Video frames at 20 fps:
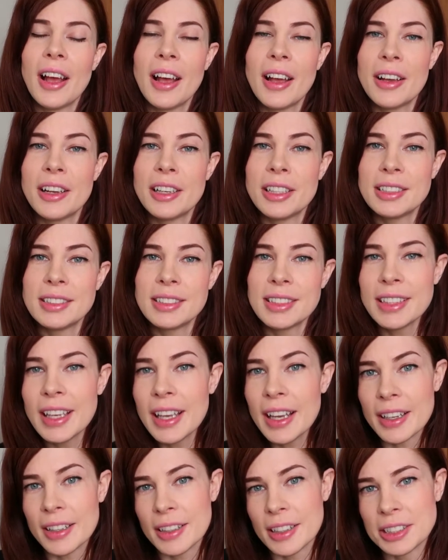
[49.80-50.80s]
So
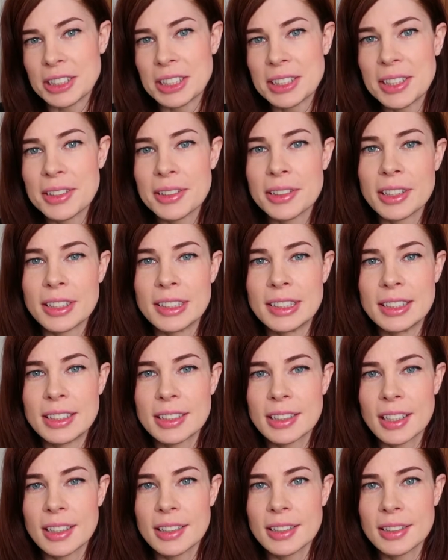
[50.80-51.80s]
yeah, I just thought I'd
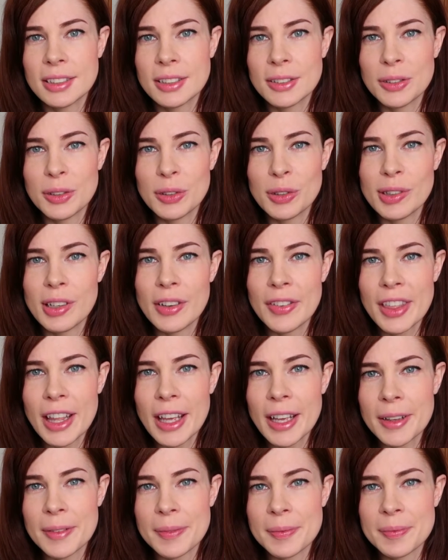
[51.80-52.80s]
discuss all of
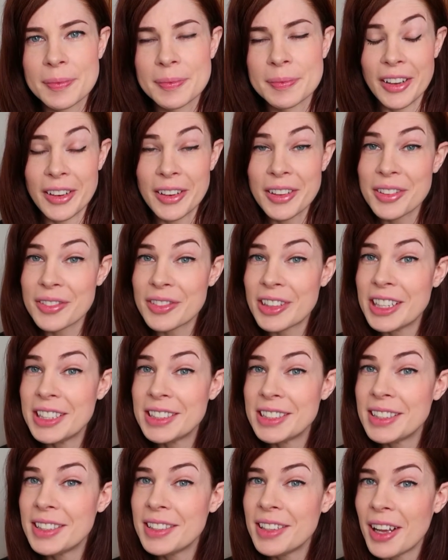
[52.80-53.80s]
that. Another
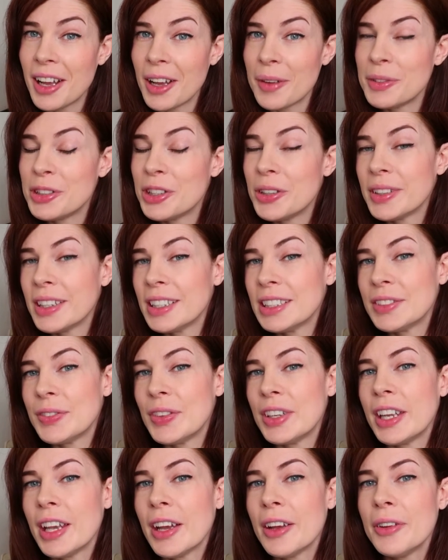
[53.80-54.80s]
reason I'm doing this
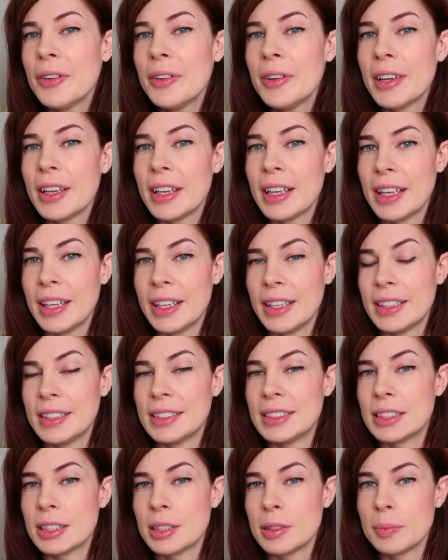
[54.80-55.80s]
video
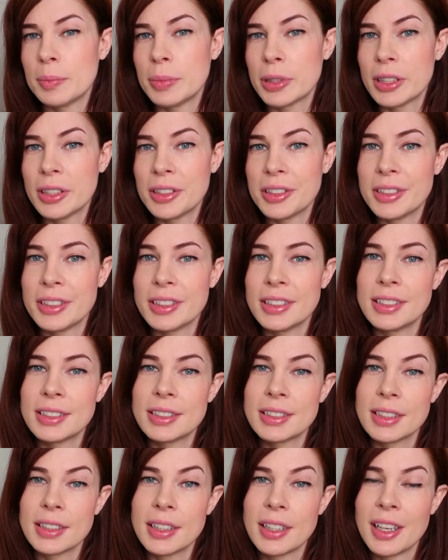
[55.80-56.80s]
is
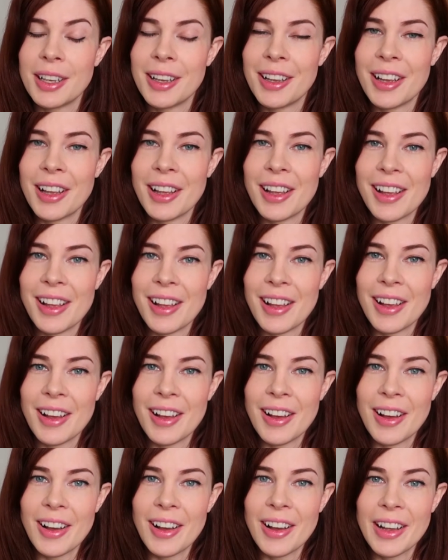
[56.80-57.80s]
because
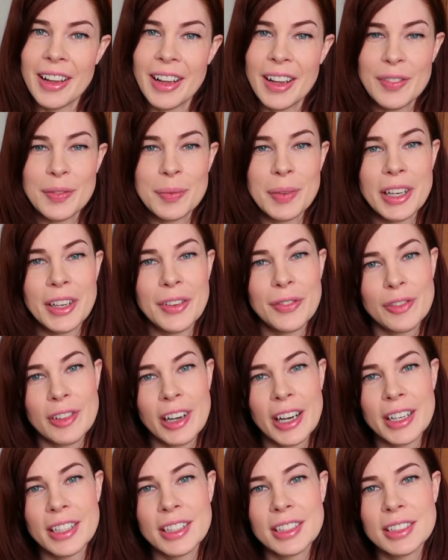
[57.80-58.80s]
I have many
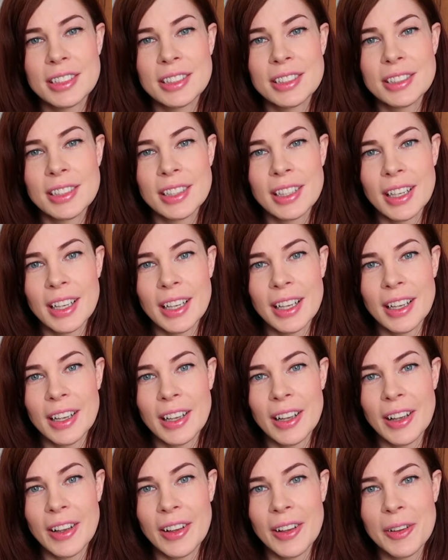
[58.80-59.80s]
friends
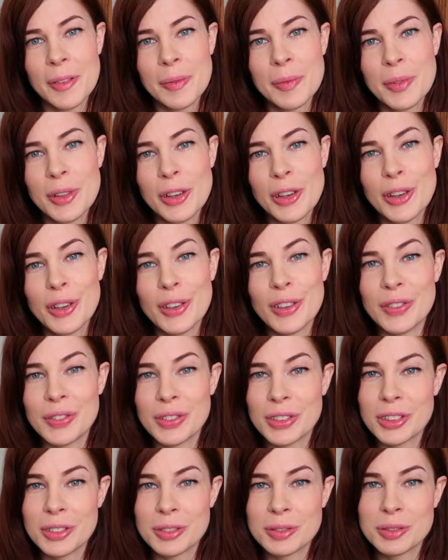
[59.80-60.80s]
who have
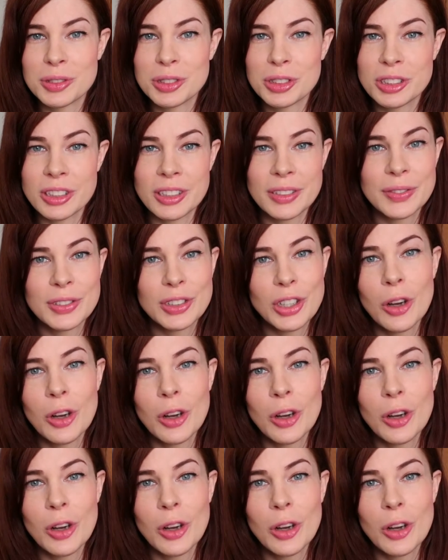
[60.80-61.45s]
kind of